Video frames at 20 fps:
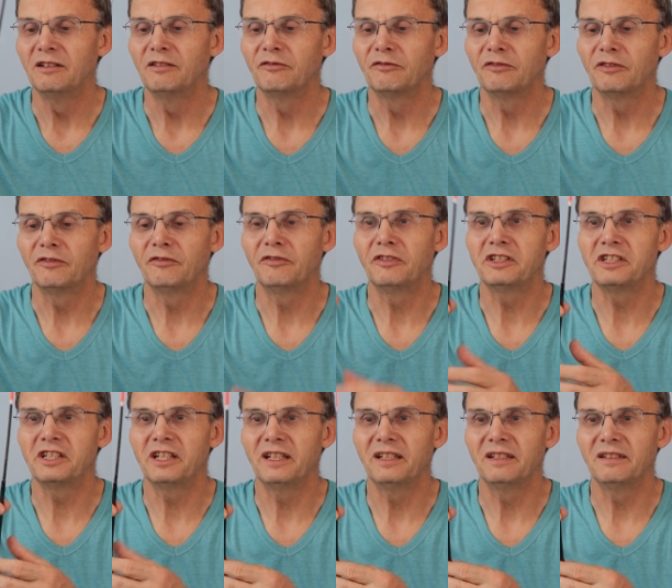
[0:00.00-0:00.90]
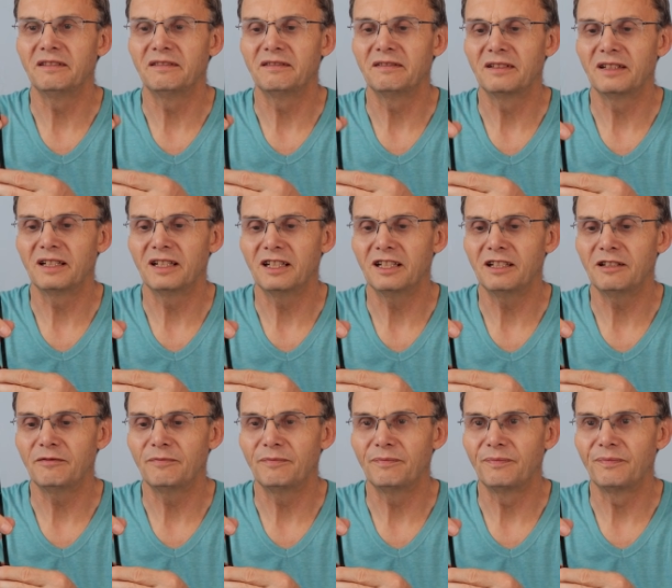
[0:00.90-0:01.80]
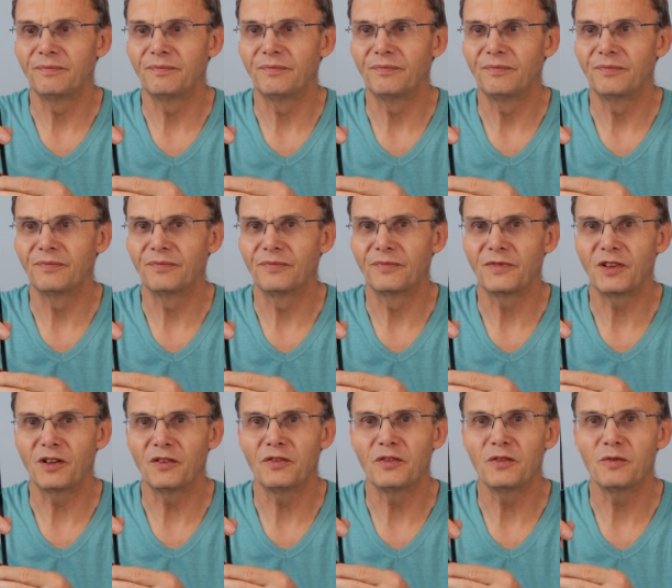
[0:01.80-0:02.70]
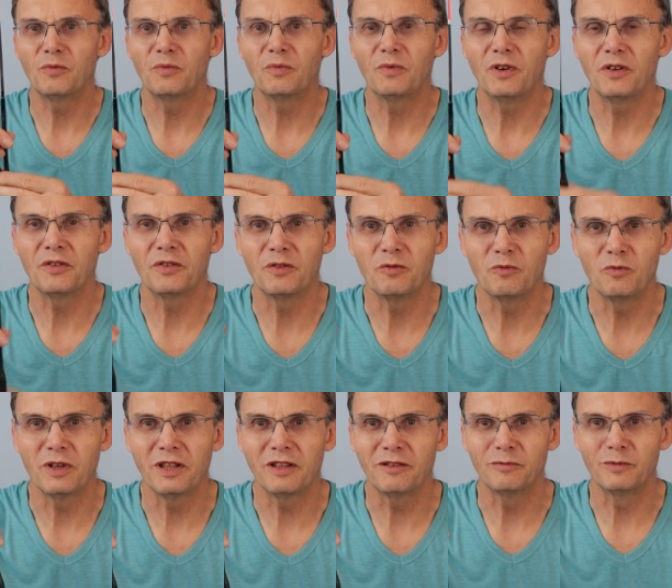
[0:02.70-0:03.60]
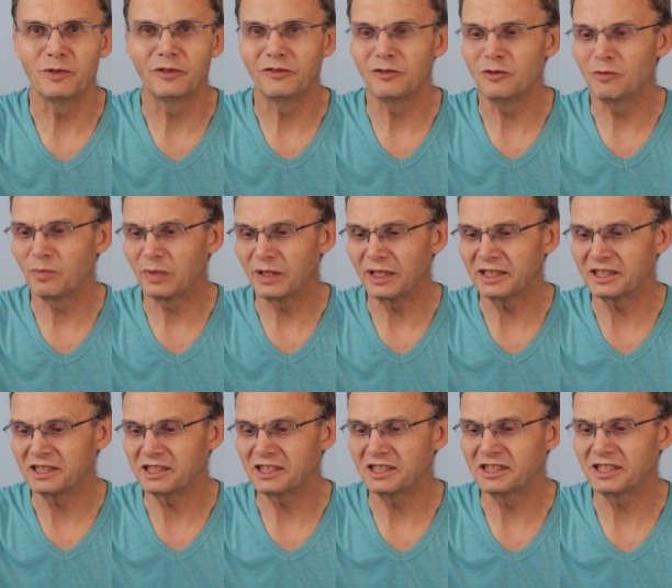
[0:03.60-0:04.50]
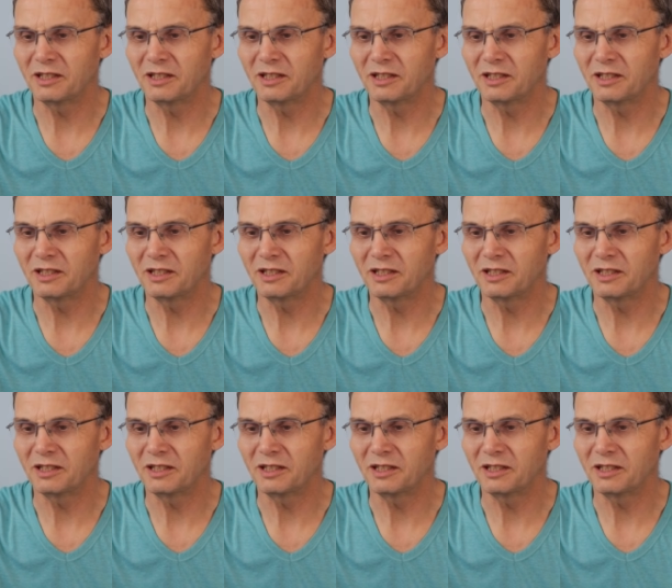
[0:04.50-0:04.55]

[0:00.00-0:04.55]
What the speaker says: for fishing on the Witham of all places.